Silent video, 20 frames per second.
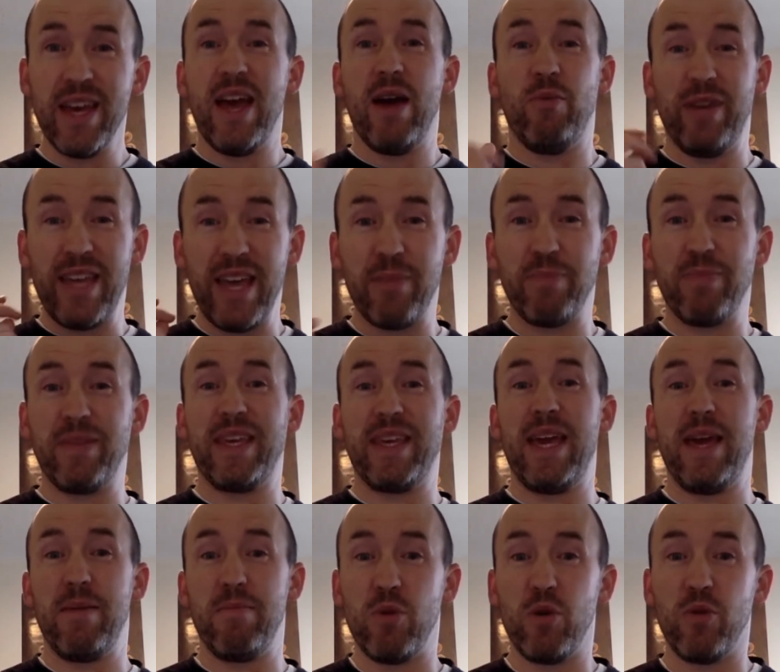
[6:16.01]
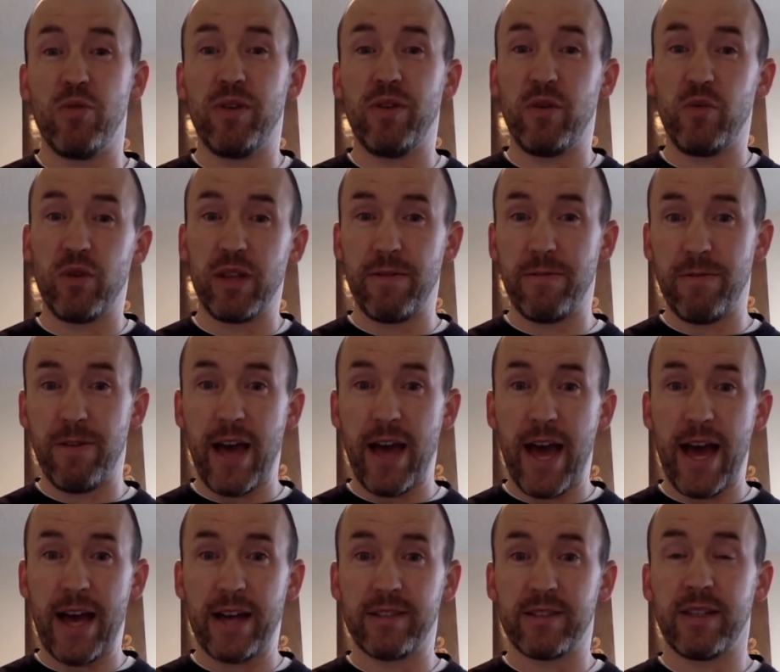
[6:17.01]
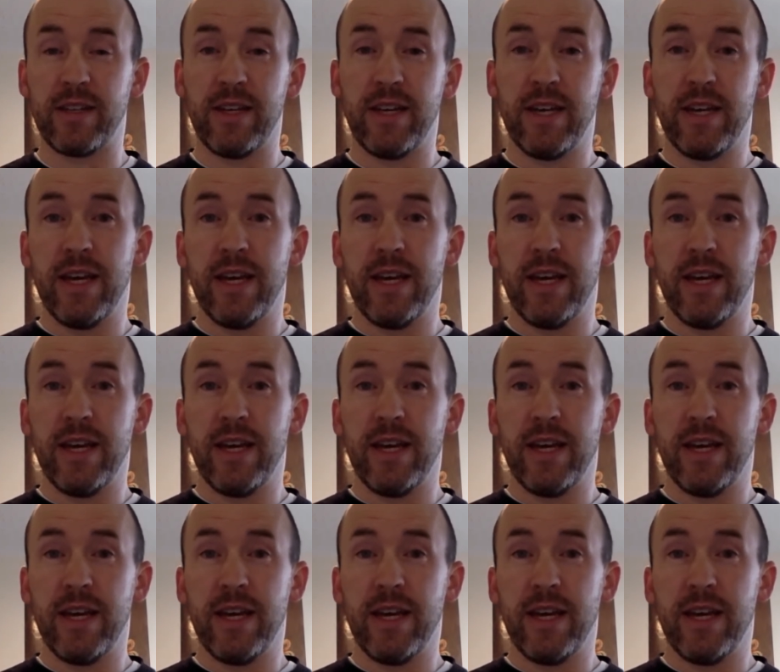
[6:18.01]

and we kept the game moving really fast.